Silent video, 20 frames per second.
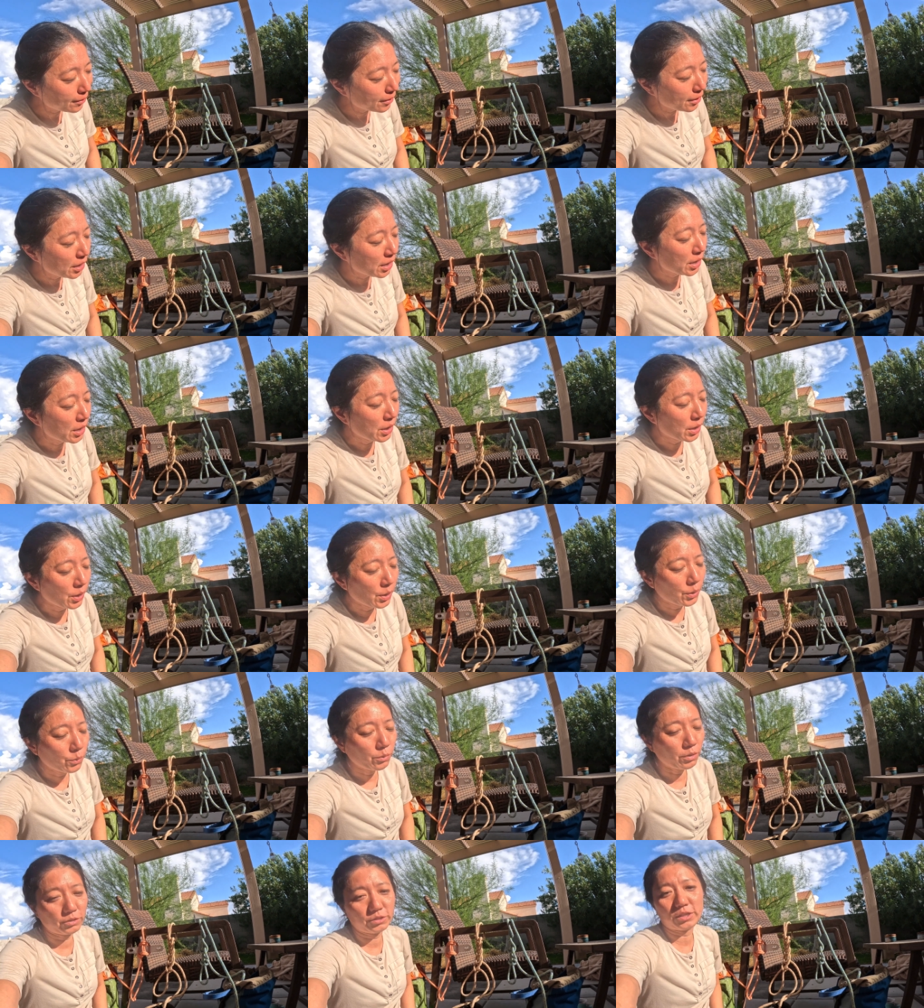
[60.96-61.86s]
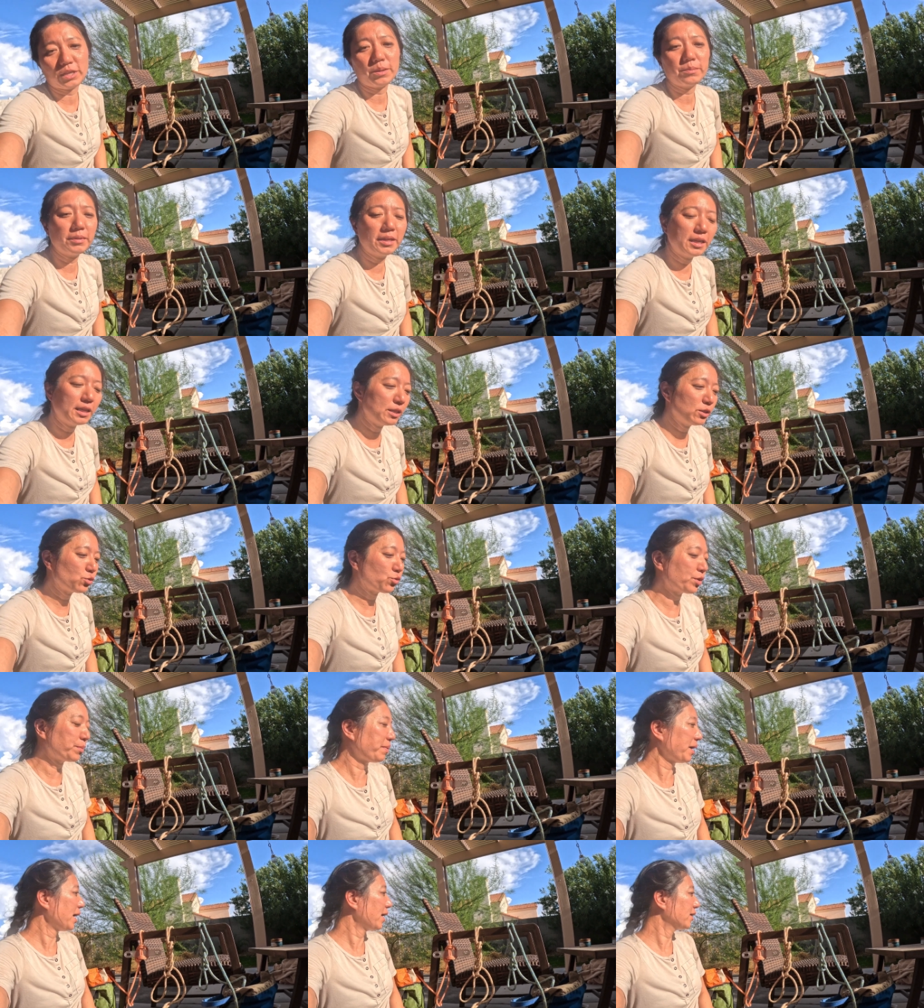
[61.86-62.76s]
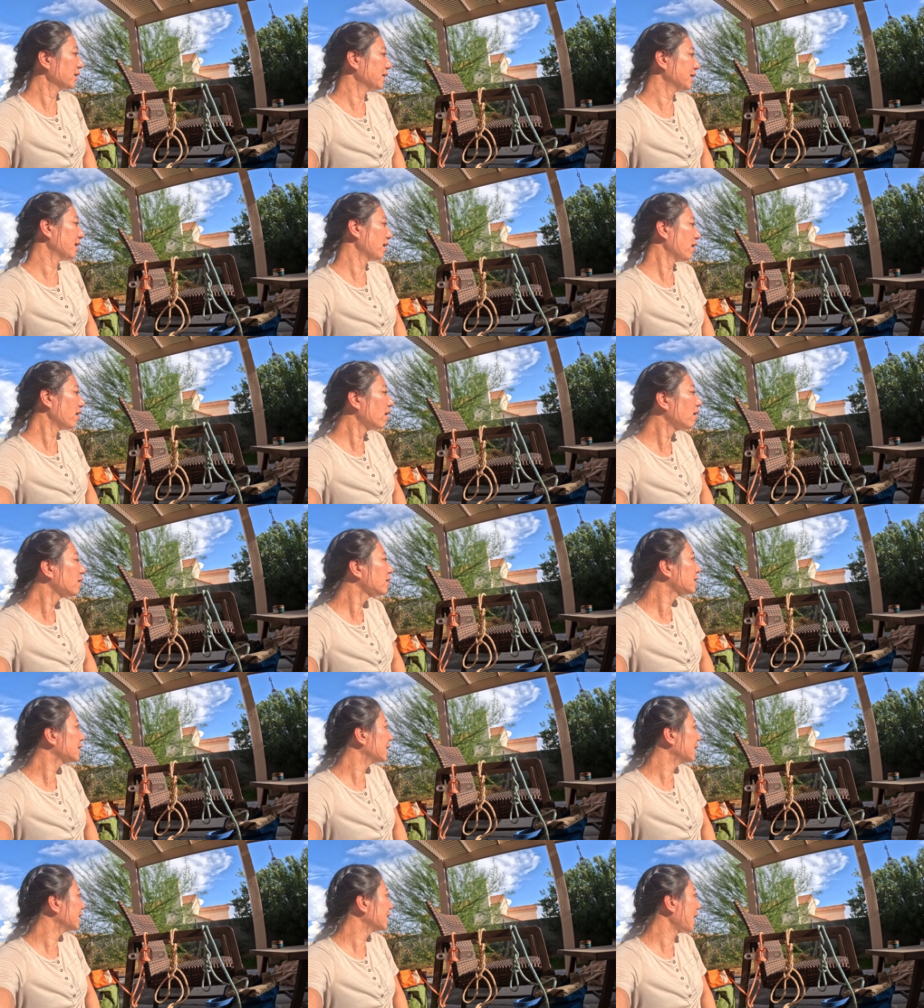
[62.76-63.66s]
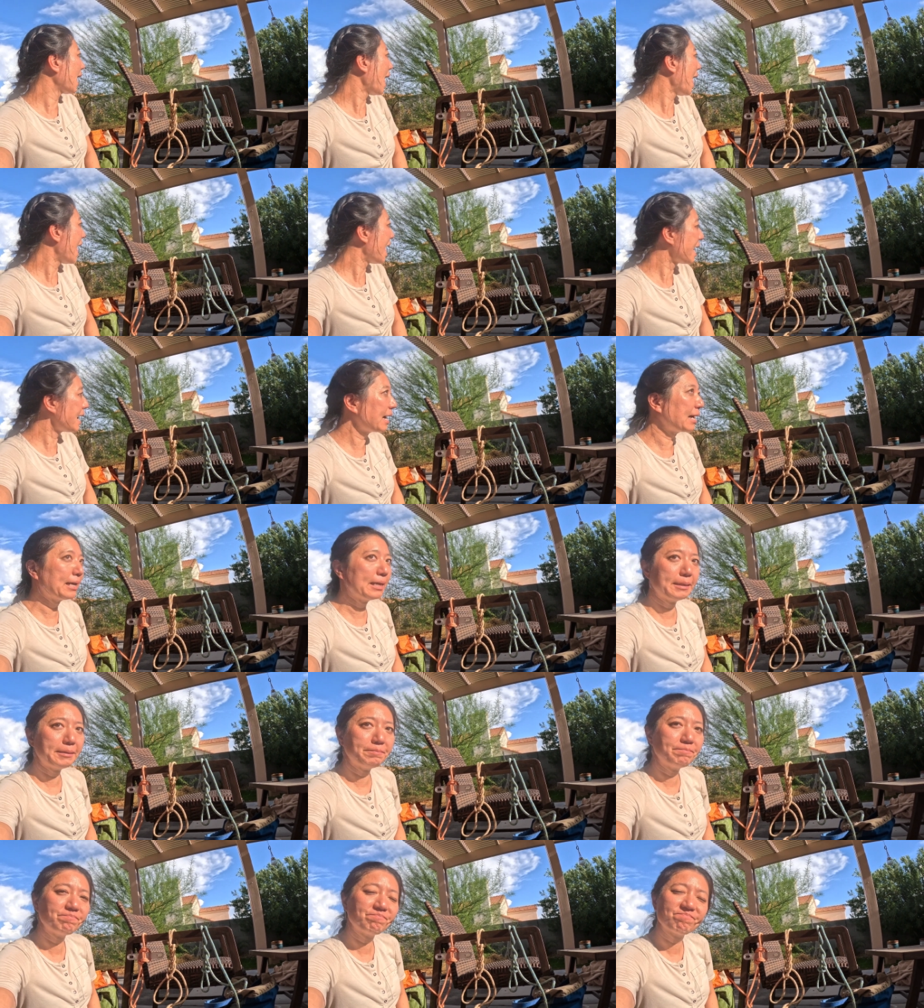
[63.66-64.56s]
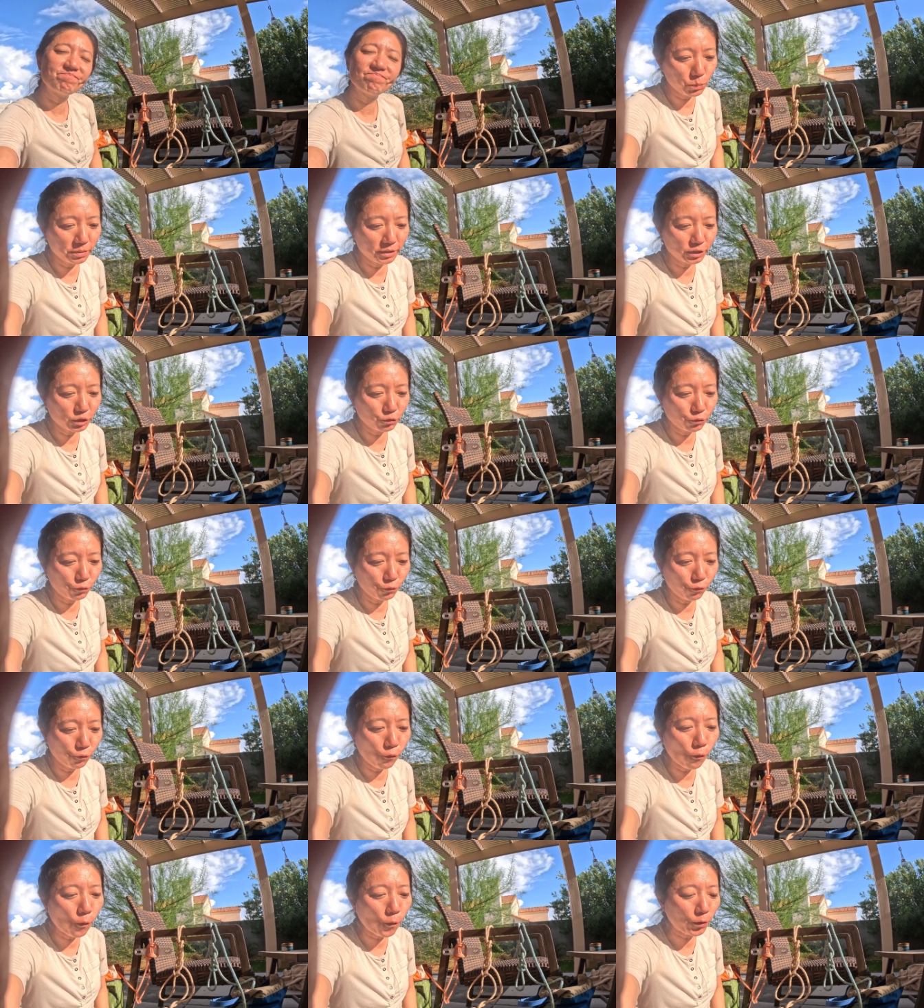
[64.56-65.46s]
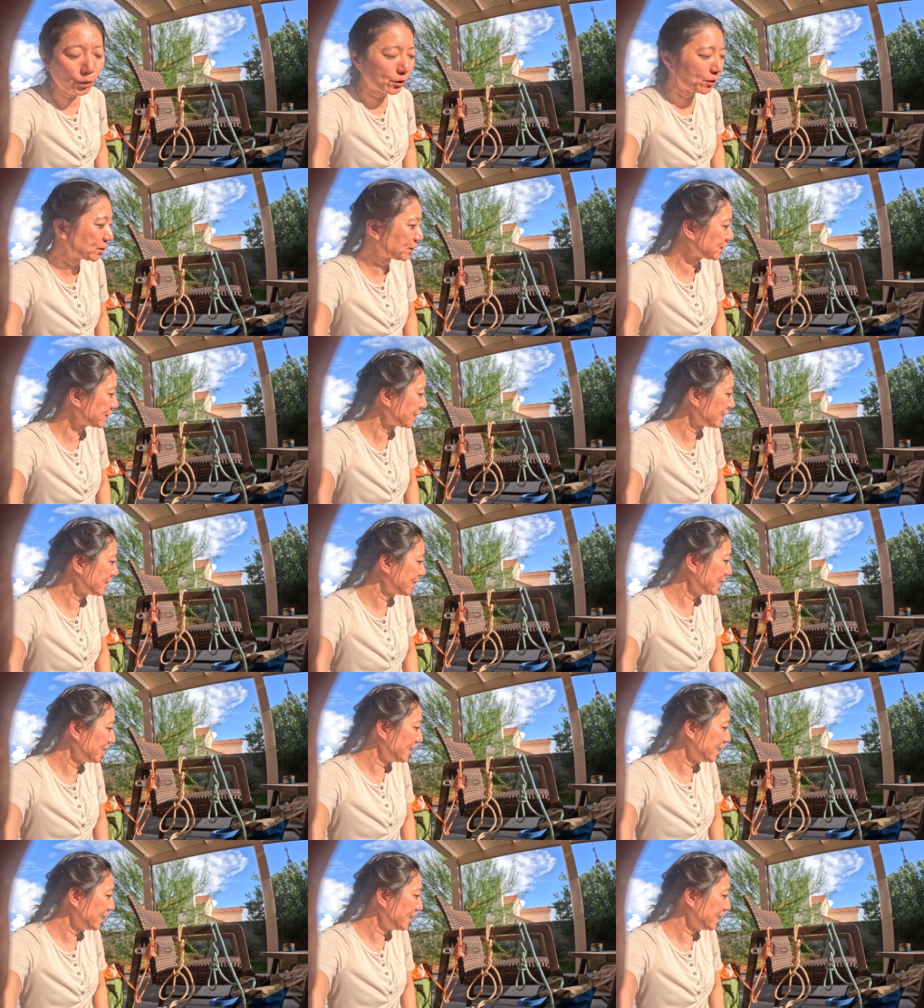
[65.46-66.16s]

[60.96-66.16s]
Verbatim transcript: somebody somebody's rappelling on it, and how much force